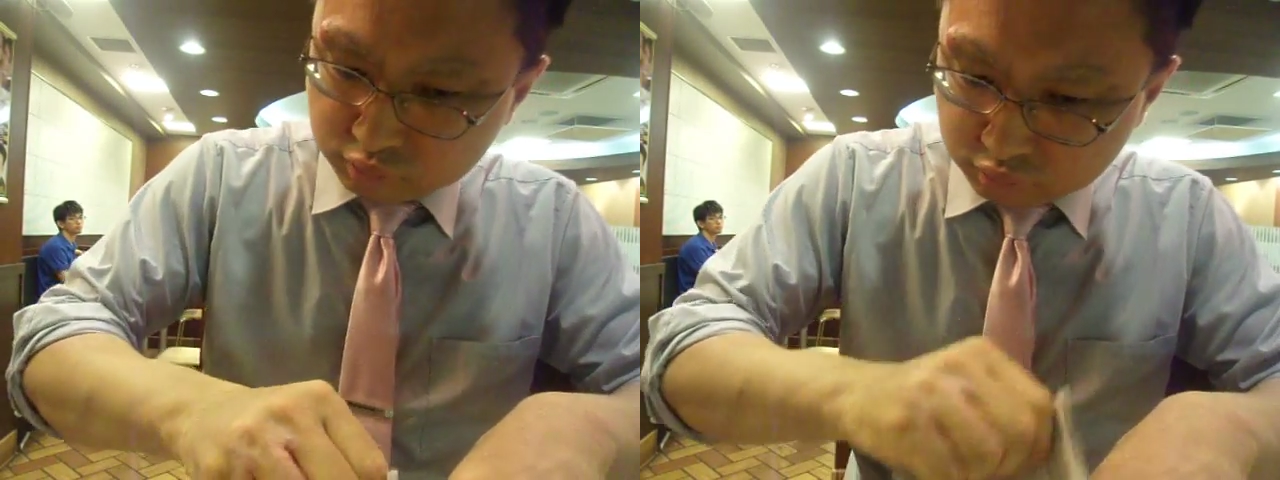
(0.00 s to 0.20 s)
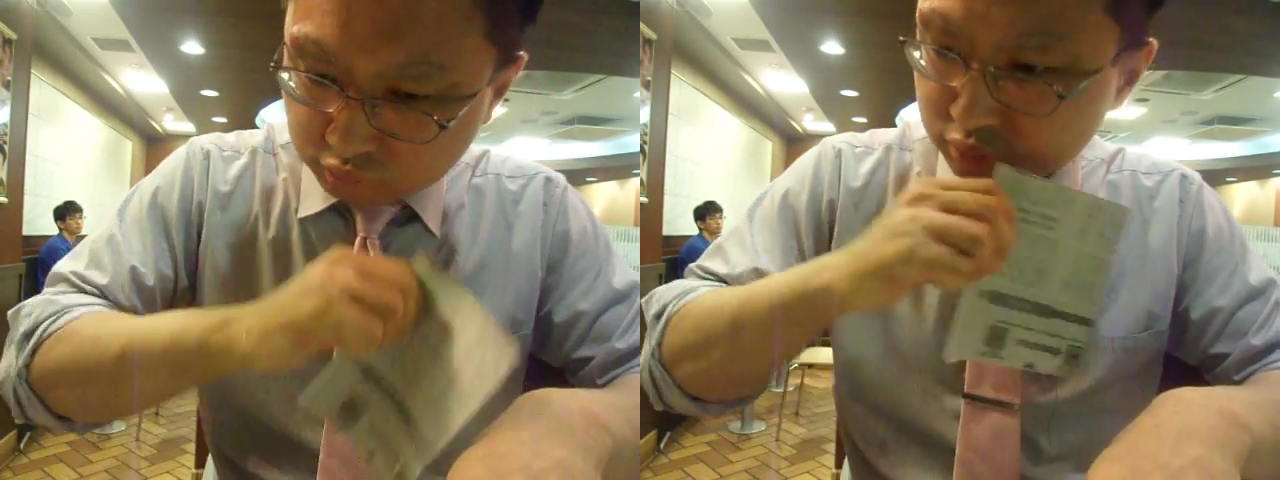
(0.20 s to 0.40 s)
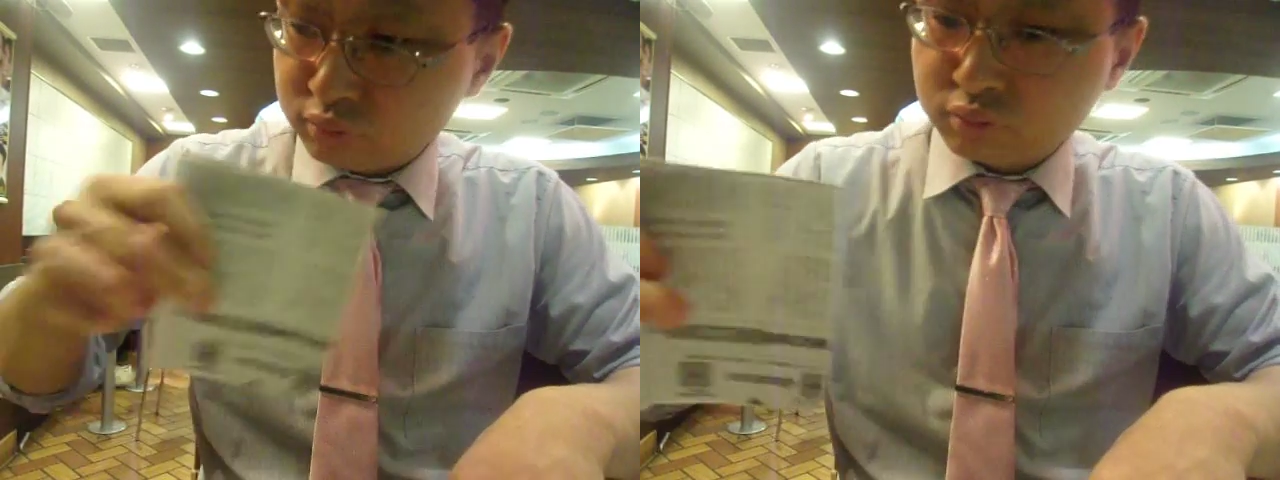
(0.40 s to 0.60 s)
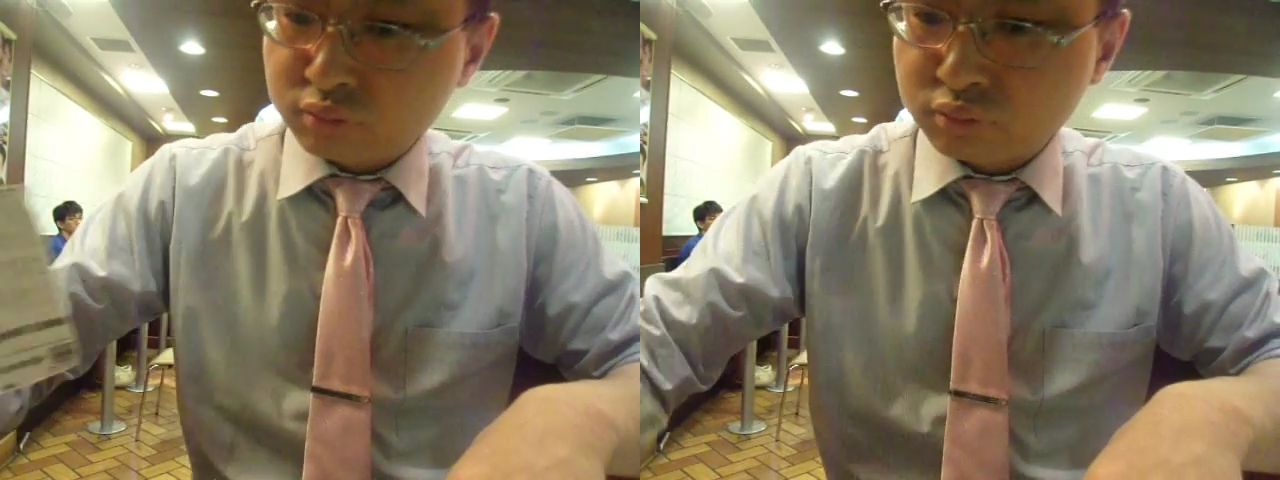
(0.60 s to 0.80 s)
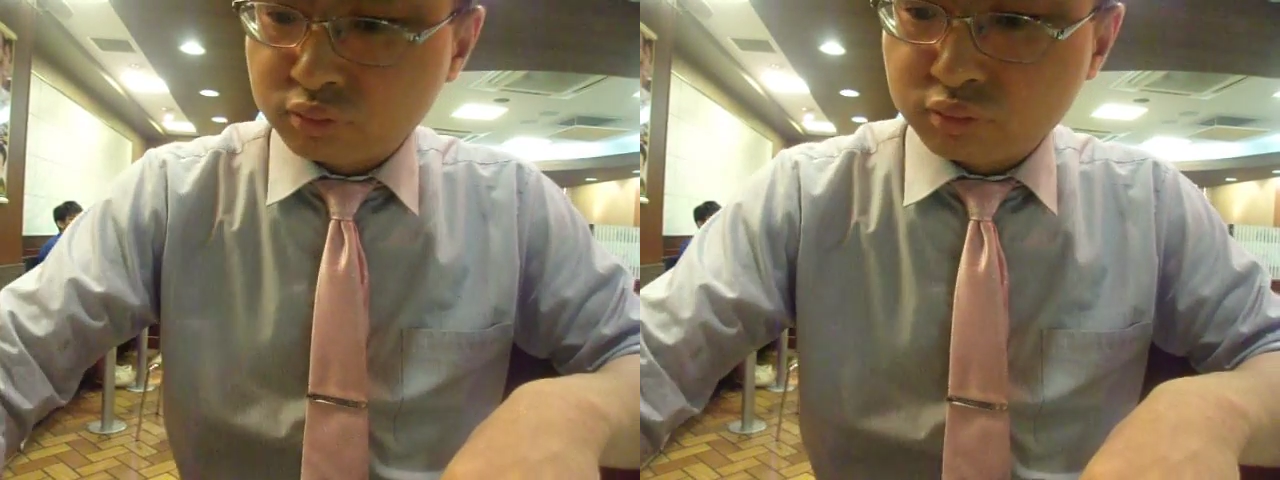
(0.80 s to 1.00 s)
Now I'm going to
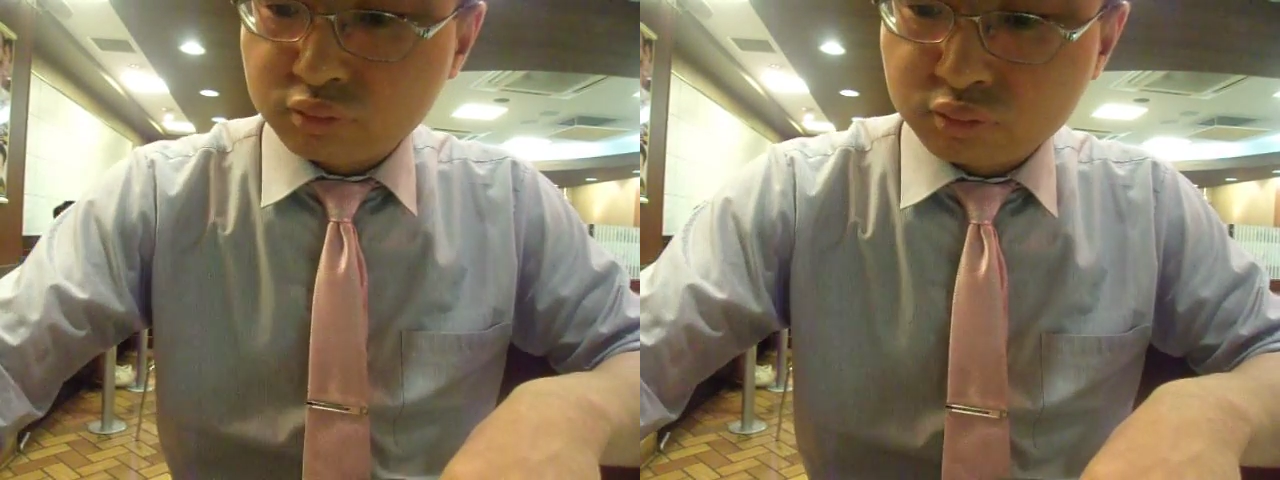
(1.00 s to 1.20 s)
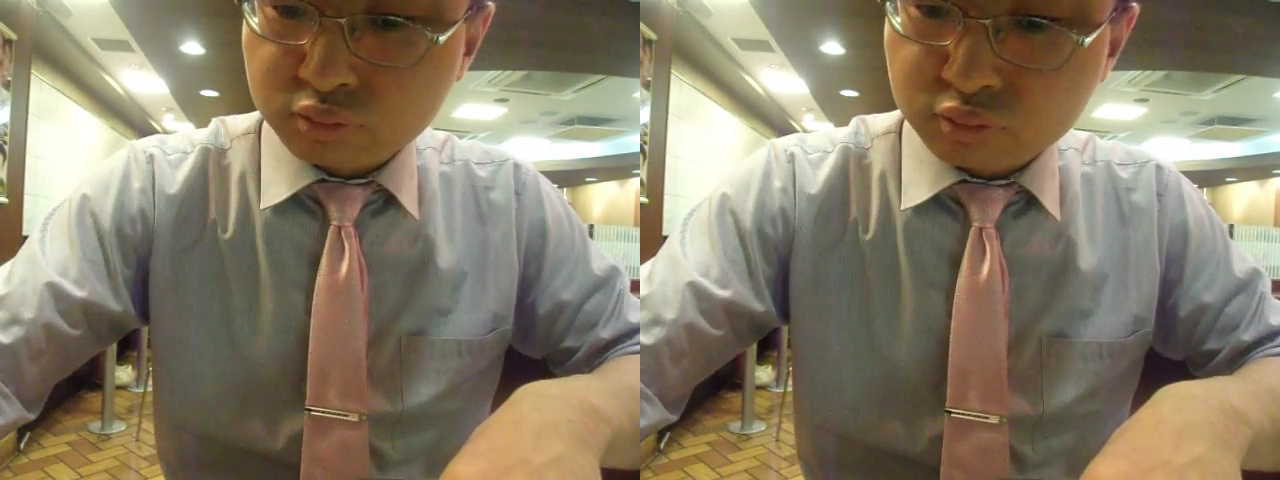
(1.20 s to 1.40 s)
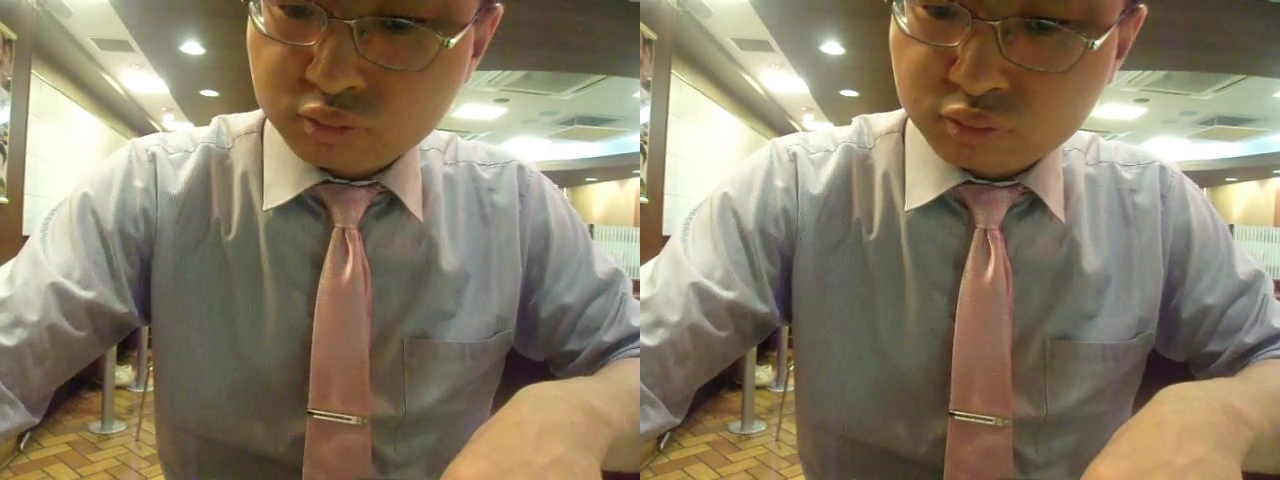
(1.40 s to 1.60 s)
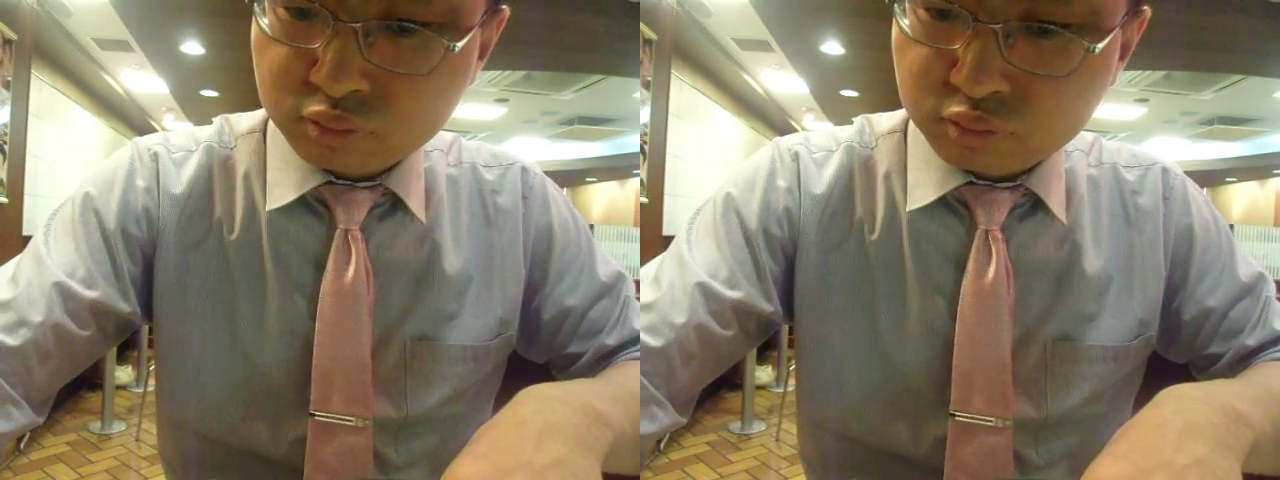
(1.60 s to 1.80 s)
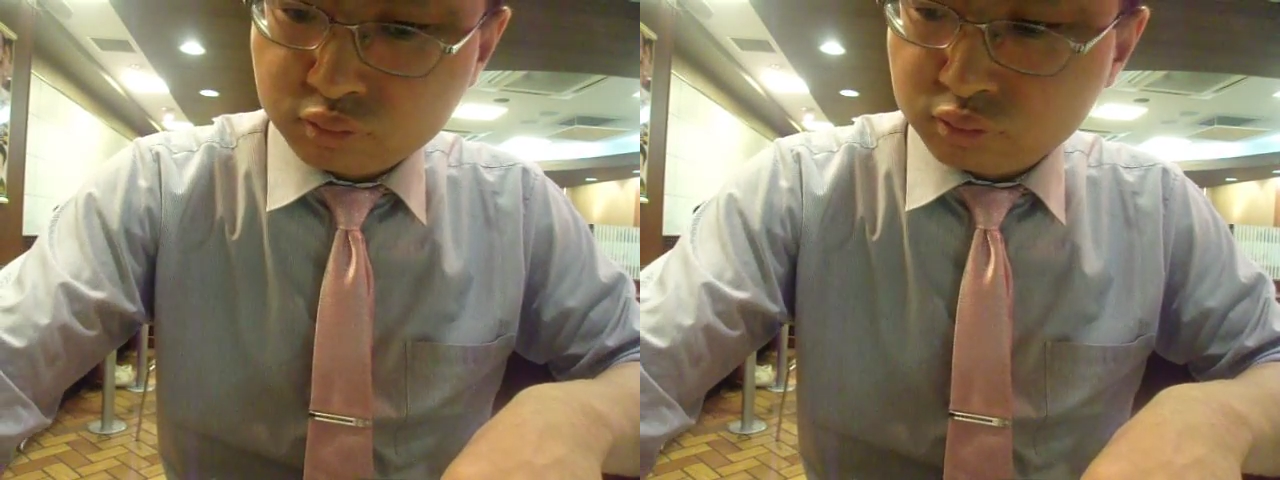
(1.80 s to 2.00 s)
write
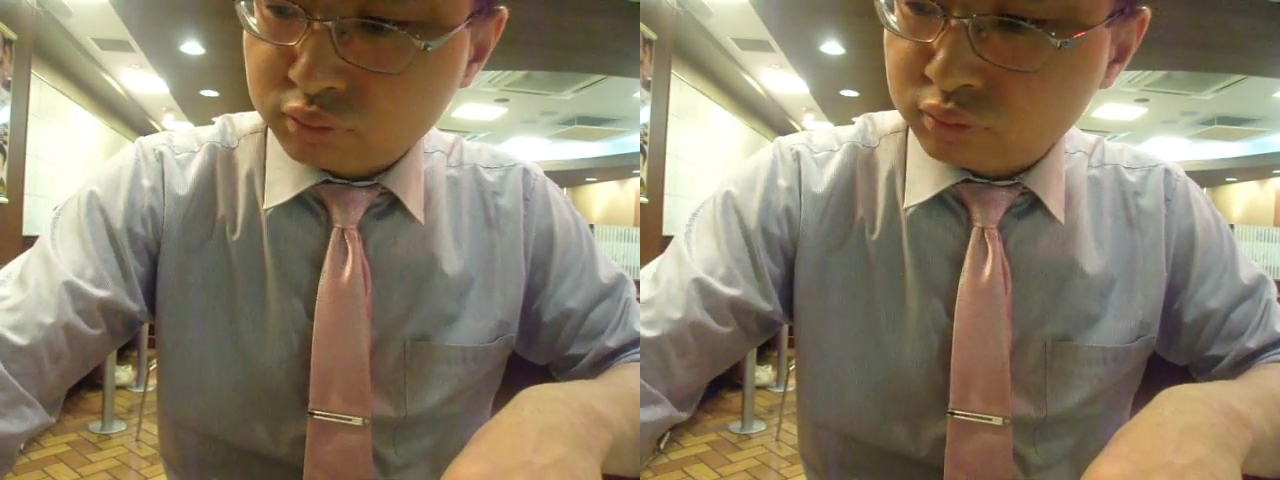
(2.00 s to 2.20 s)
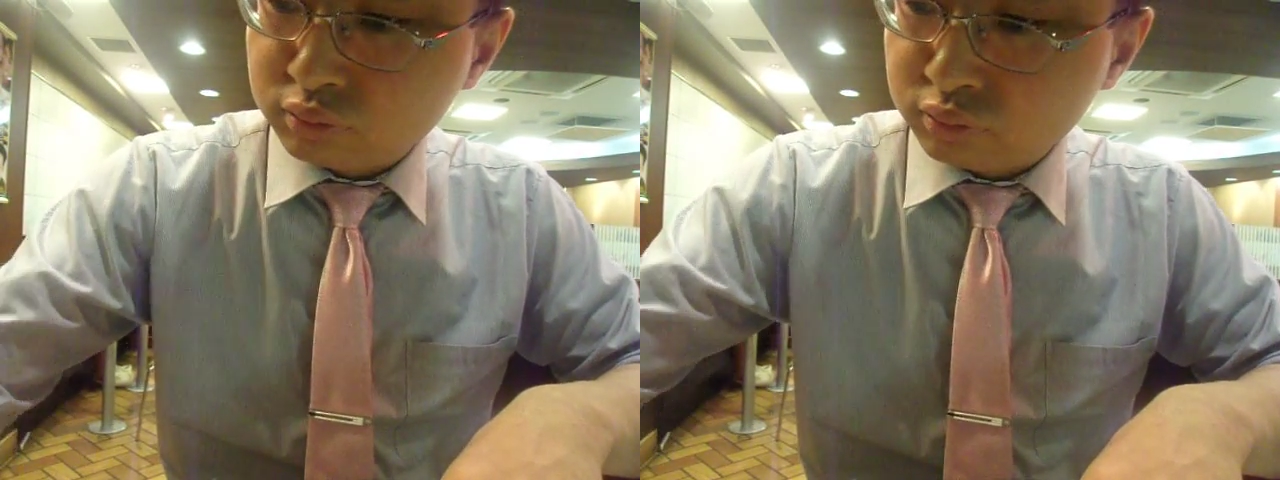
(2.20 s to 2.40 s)
the psi.